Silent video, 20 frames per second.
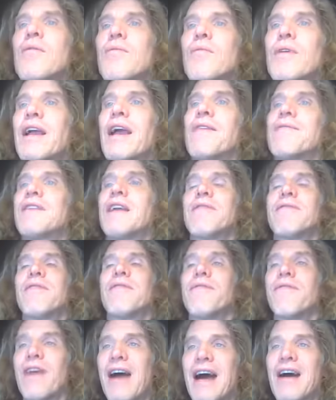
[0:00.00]
We have to have a
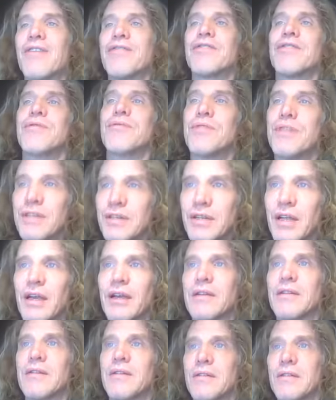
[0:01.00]
value
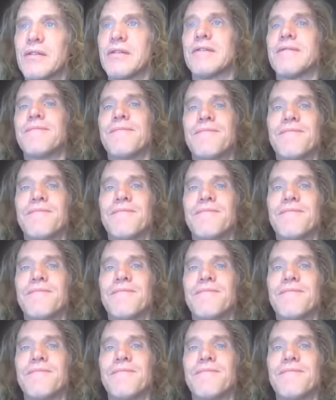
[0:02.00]
detector.